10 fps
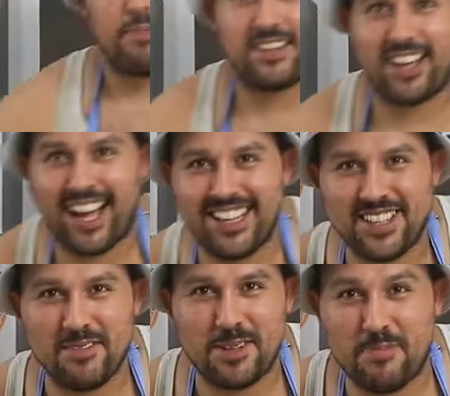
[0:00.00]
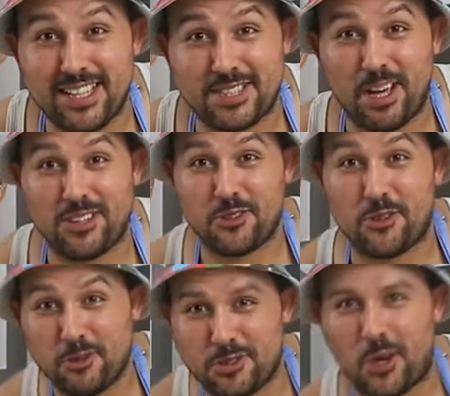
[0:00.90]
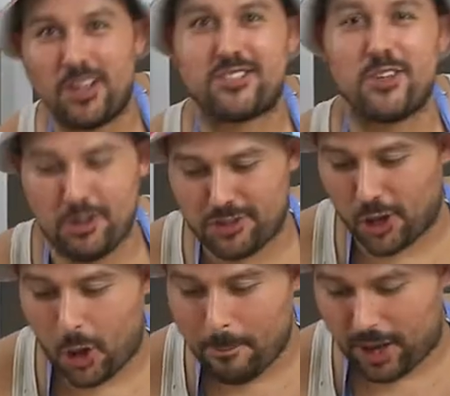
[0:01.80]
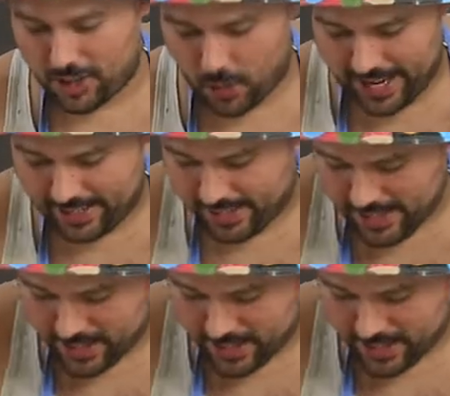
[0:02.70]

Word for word: but the ultimate best way to do so is to use your own body weight.